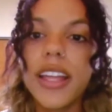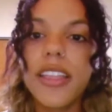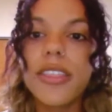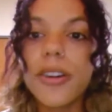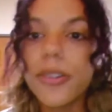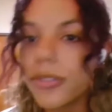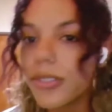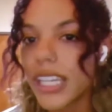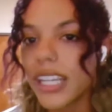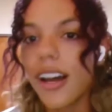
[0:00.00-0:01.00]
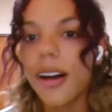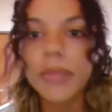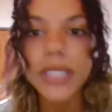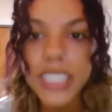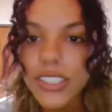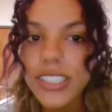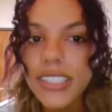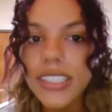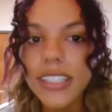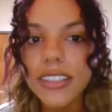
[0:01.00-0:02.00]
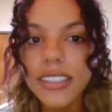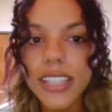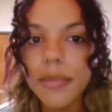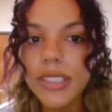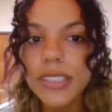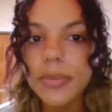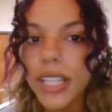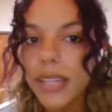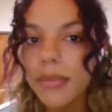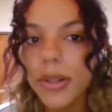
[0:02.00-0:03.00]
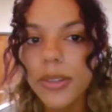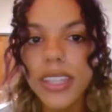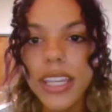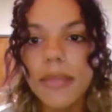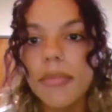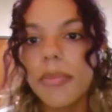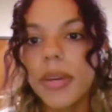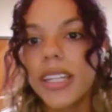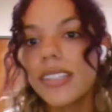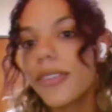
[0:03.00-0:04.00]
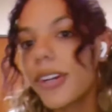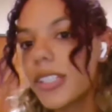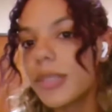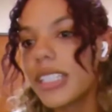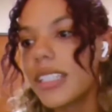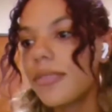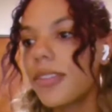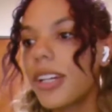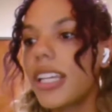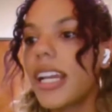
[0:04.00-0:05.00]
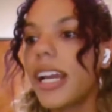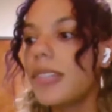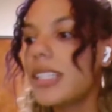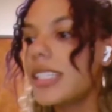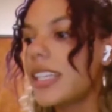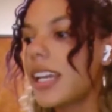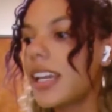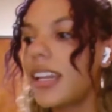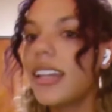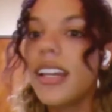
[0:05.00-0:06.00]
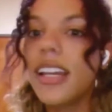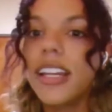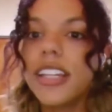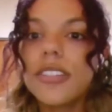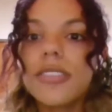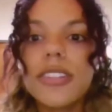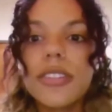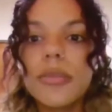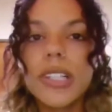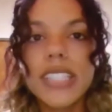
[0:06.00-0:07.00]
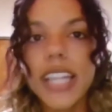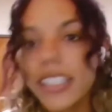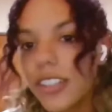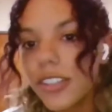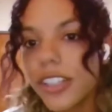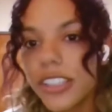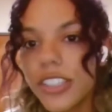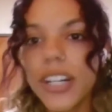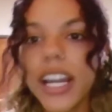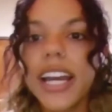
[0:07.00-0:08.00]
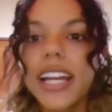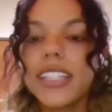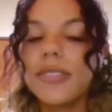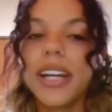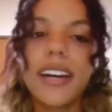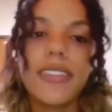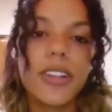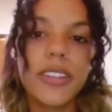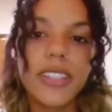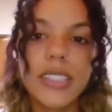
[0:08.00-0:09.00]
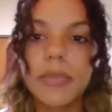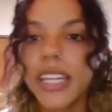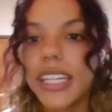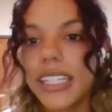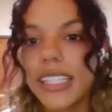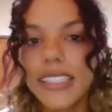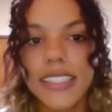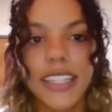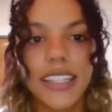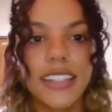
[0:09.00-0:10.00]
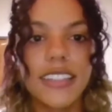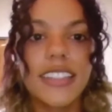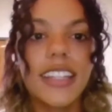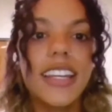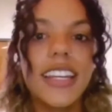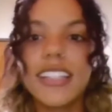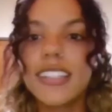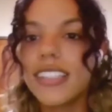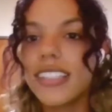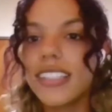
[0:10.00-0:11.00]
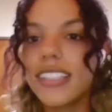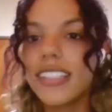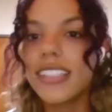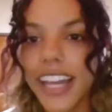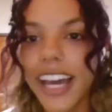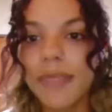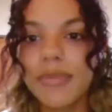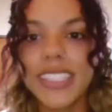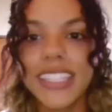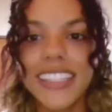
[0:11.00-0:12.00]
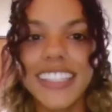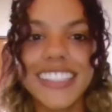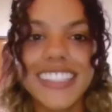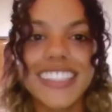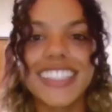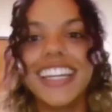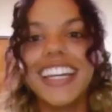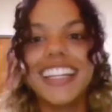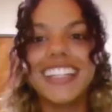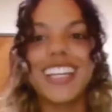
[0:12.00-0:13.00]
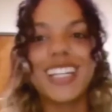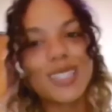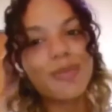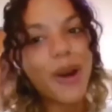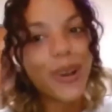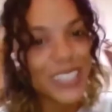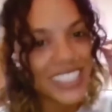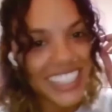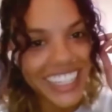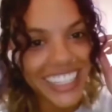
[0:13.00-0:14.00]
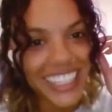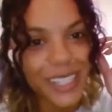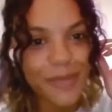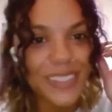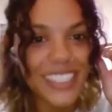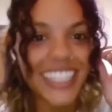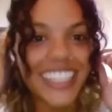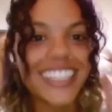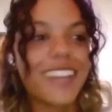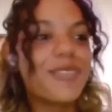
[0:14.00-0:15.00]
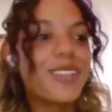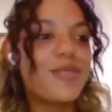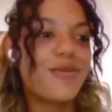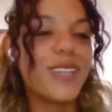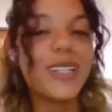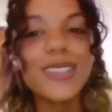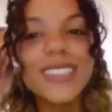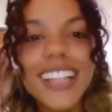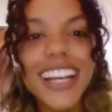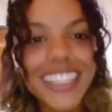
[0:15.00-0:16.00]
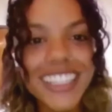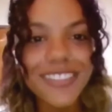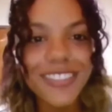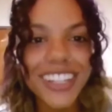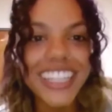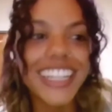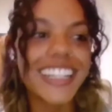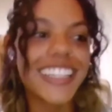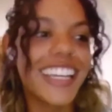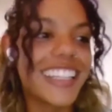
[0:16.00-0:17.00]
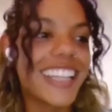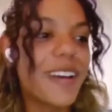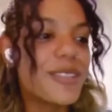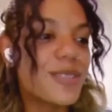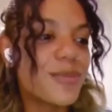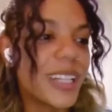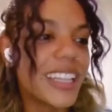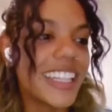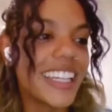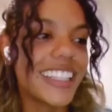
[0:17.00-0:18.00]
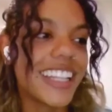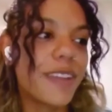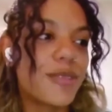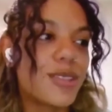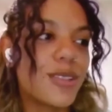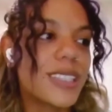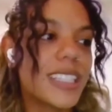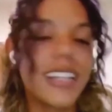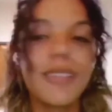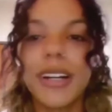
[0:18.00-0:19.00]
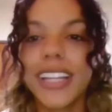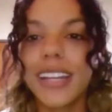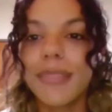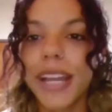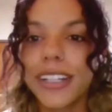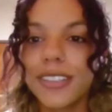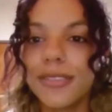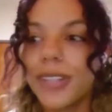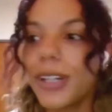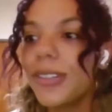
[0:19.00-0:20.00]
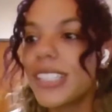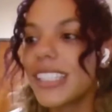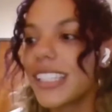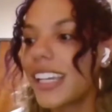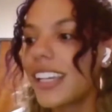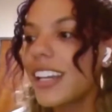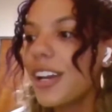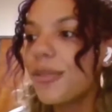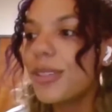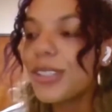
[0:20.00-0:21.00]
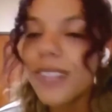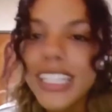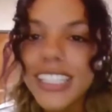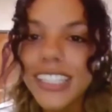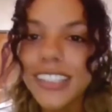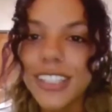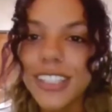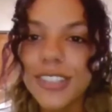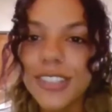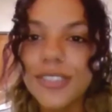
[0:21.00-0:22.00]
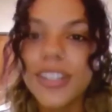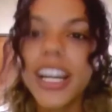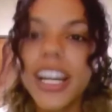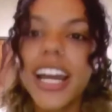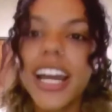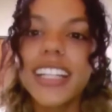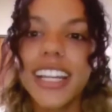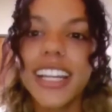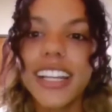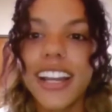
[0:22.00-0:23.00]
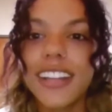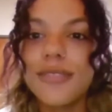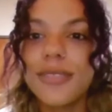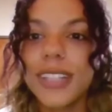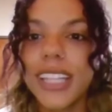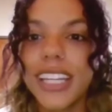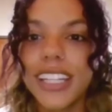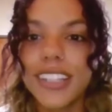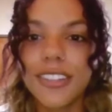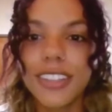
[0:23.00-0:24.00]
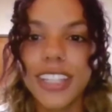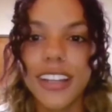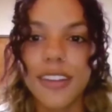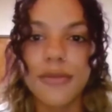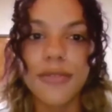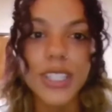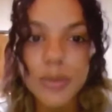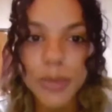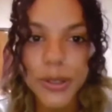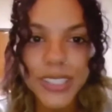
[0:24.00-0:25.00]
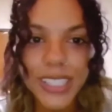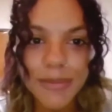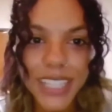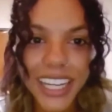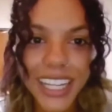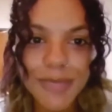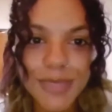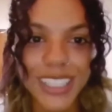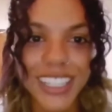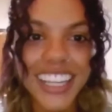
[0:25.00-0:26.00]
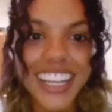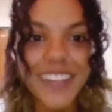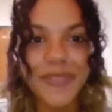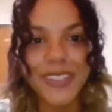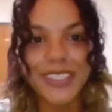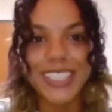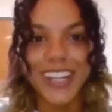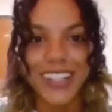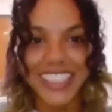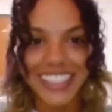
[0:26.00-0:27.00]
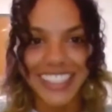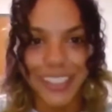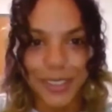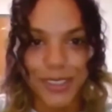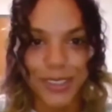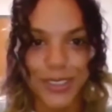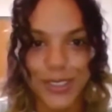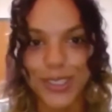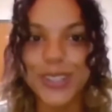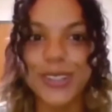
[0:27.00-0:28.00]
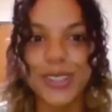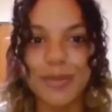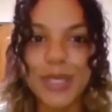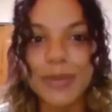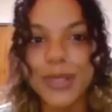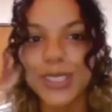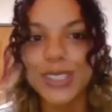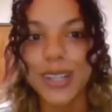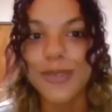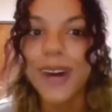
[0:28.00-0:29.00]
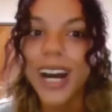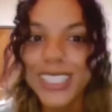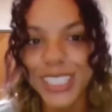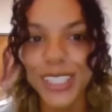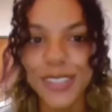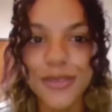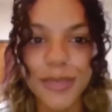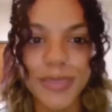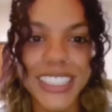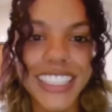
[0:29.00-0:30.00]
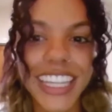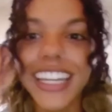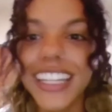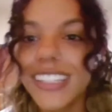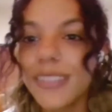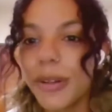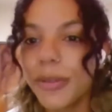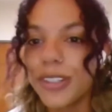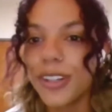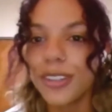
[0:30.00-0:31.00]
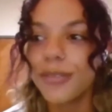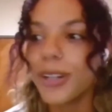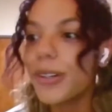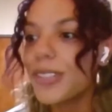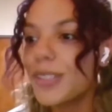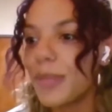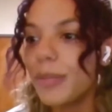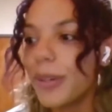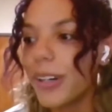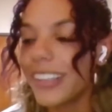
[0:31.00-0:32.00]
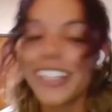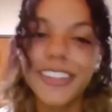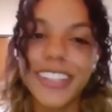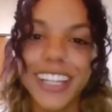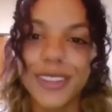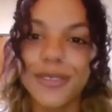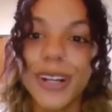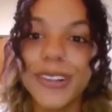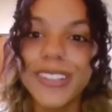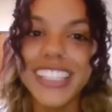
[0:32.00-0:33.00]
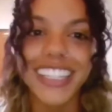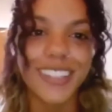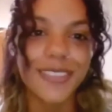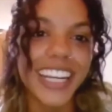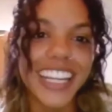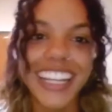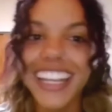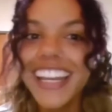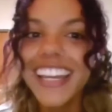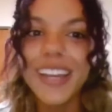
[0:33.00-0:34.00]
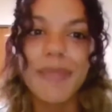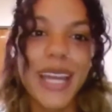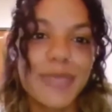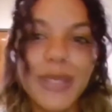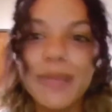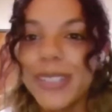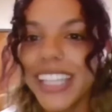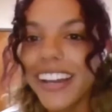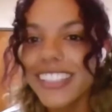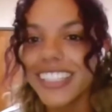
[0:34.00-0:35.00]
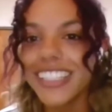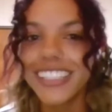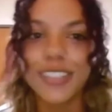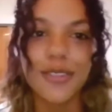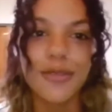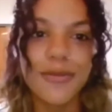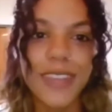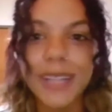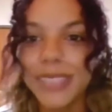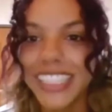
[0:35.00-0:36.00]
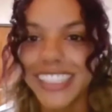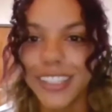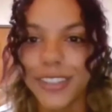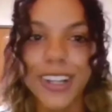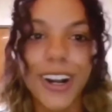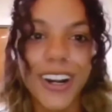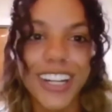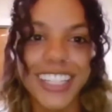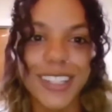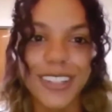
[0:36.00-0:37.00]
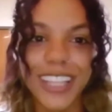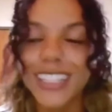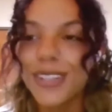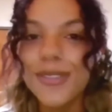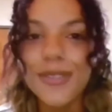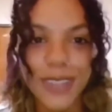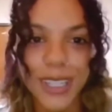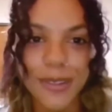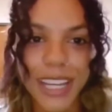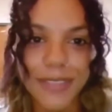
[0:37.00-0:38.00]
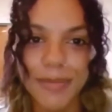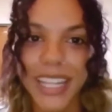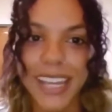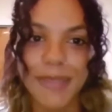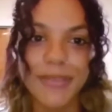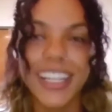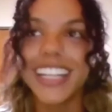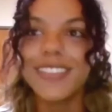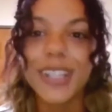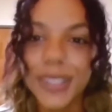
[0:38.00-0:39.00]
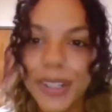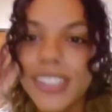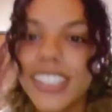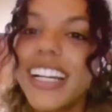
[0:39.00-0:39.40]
those like competition skills come into play in both of them. But as far as being different, I would say you're a little more technical on the track. You have all the spikes and it's these tiny laps and these like small stadiums, and it definitely feels a lot different. Like that was one thing that I was so excited about getting back on the roads is like when you're racing on the track, I kind of feel like you're in like a fishbowl sometimes and you're just on this little circle and people are just like watching you from the stands. But when you're on the roads, people are literally on the roads. Like you're running past people's houses and you have families in their yard and you're like 2 feet away from them, if not even closer.